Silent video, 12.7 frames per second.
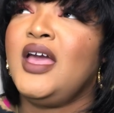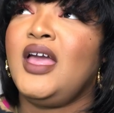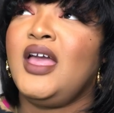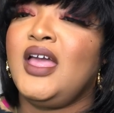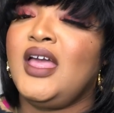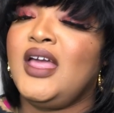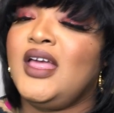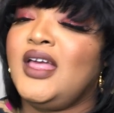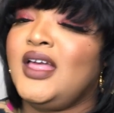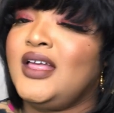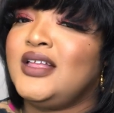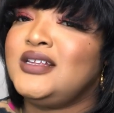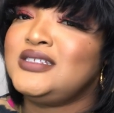
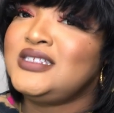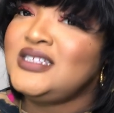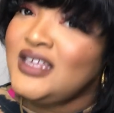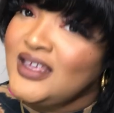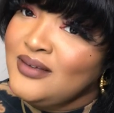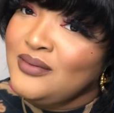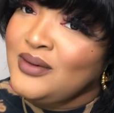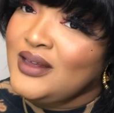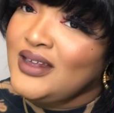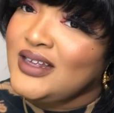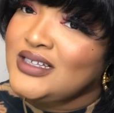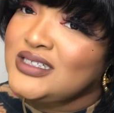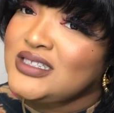And
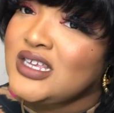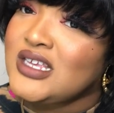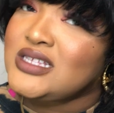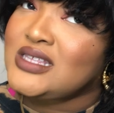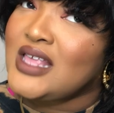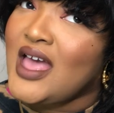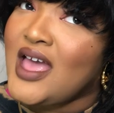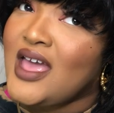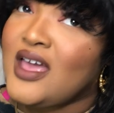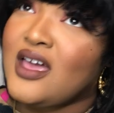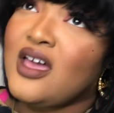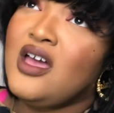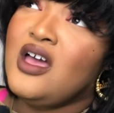Teami's is
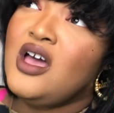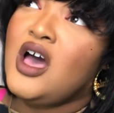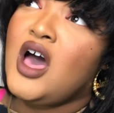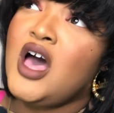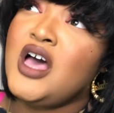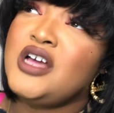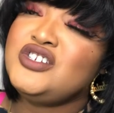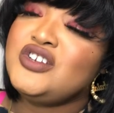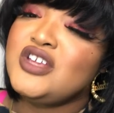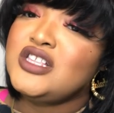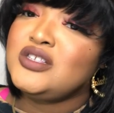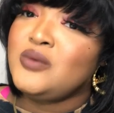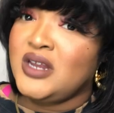like
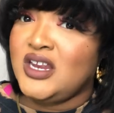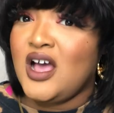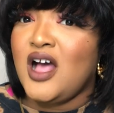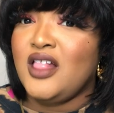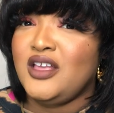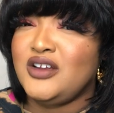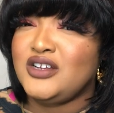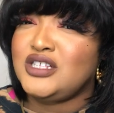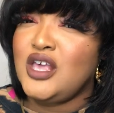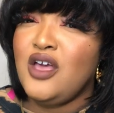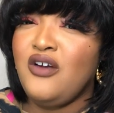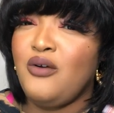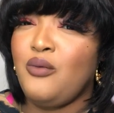$120
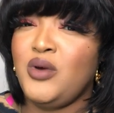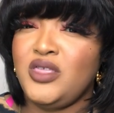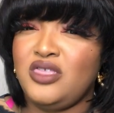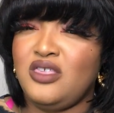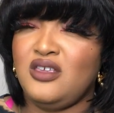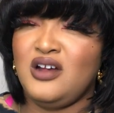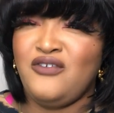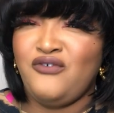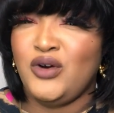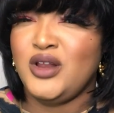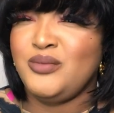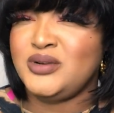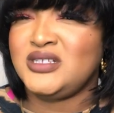with a
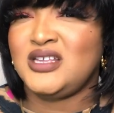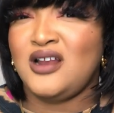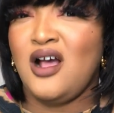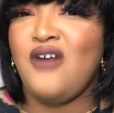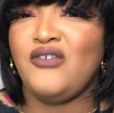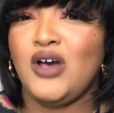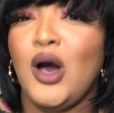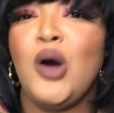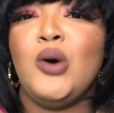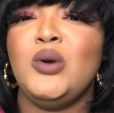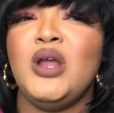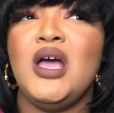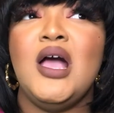40% off
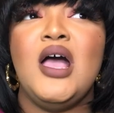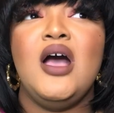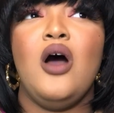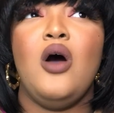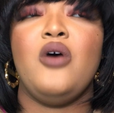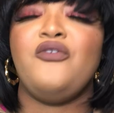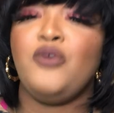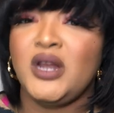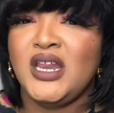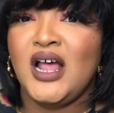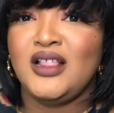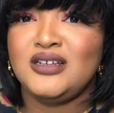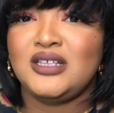code or
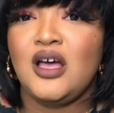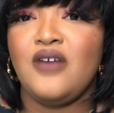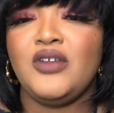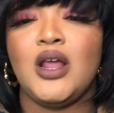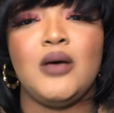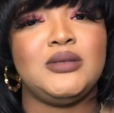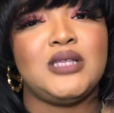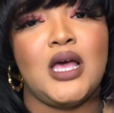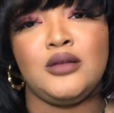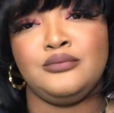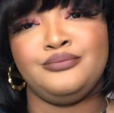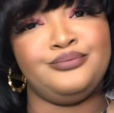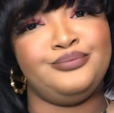$40 off. And I was
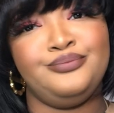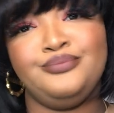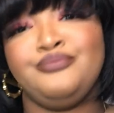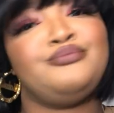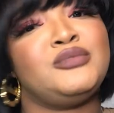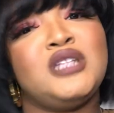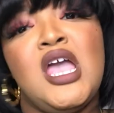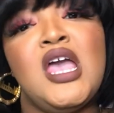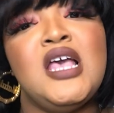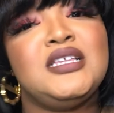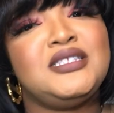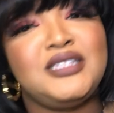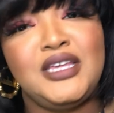like, mm,
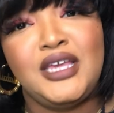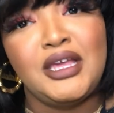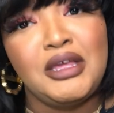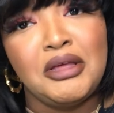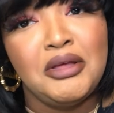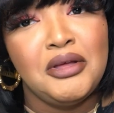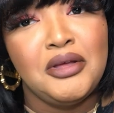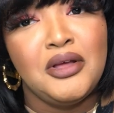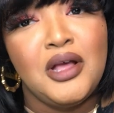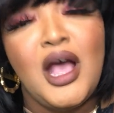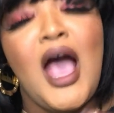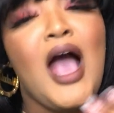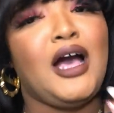see,
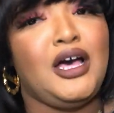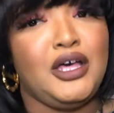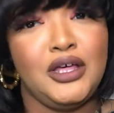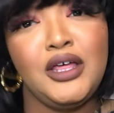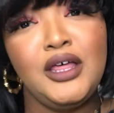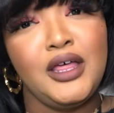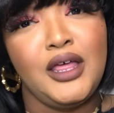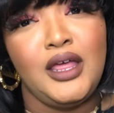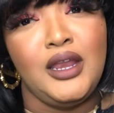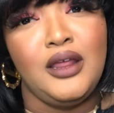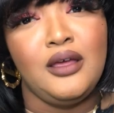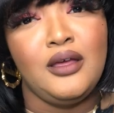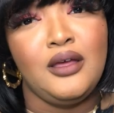I
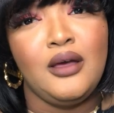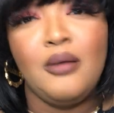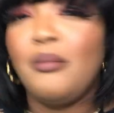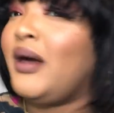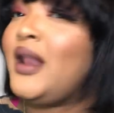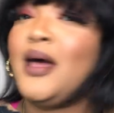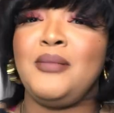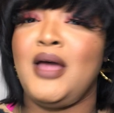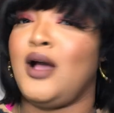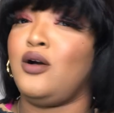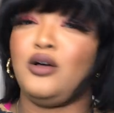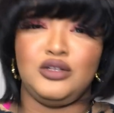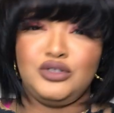could, but I'm
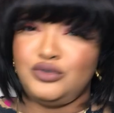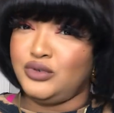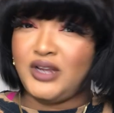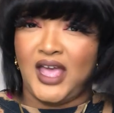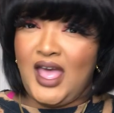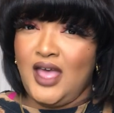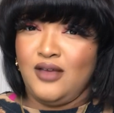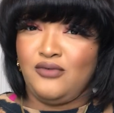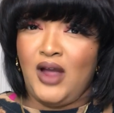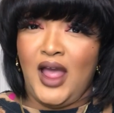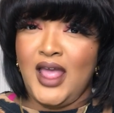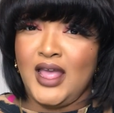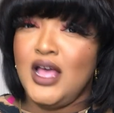not going to do that,
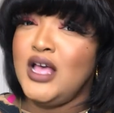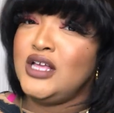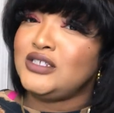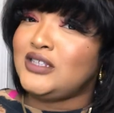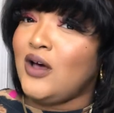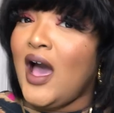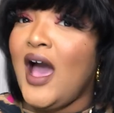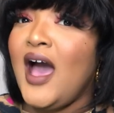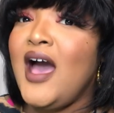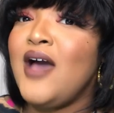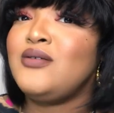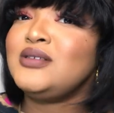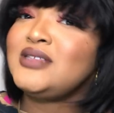right? So
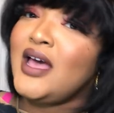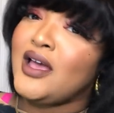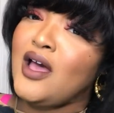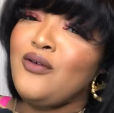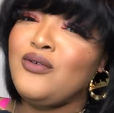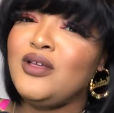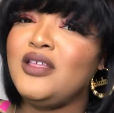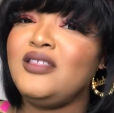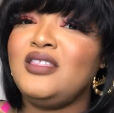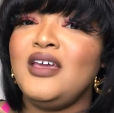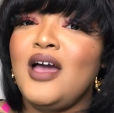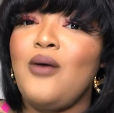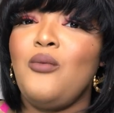I was like, I really
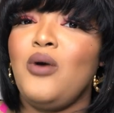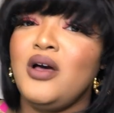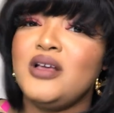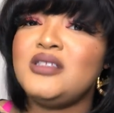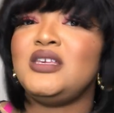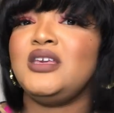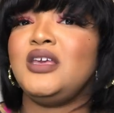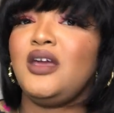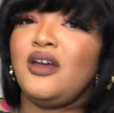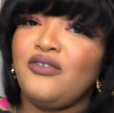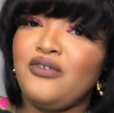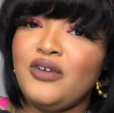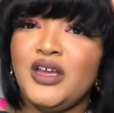think I want a
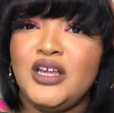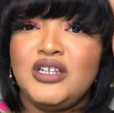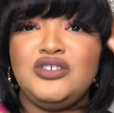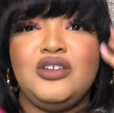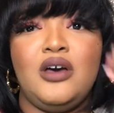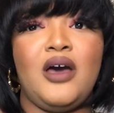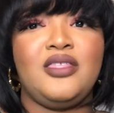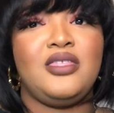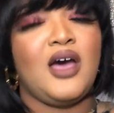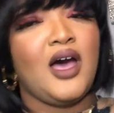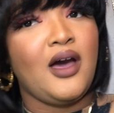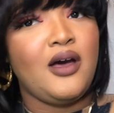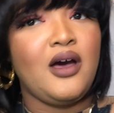skincare fridge. You know, I,
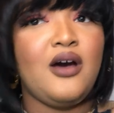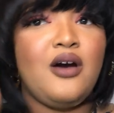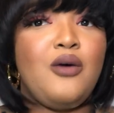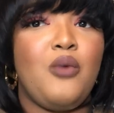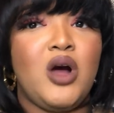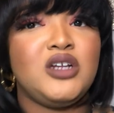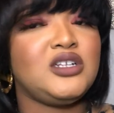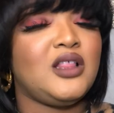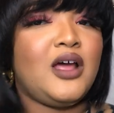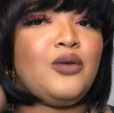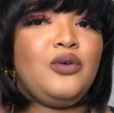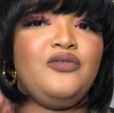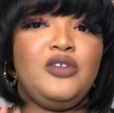I um, watched a
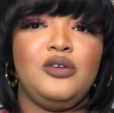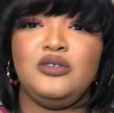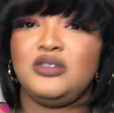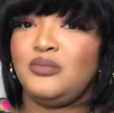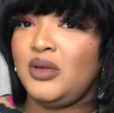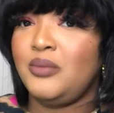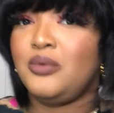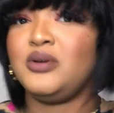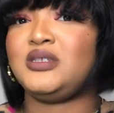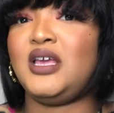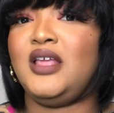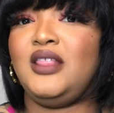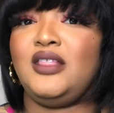lot of reviews and people were
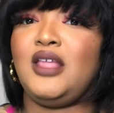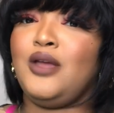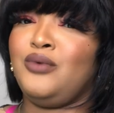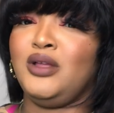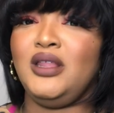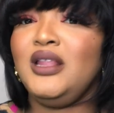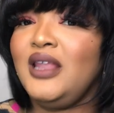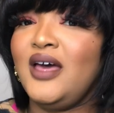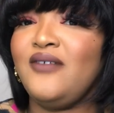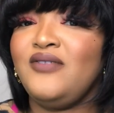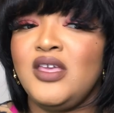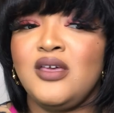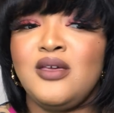saying that they really
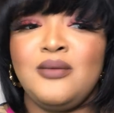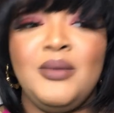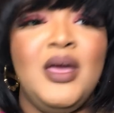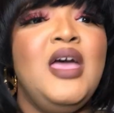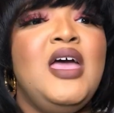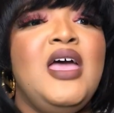love them.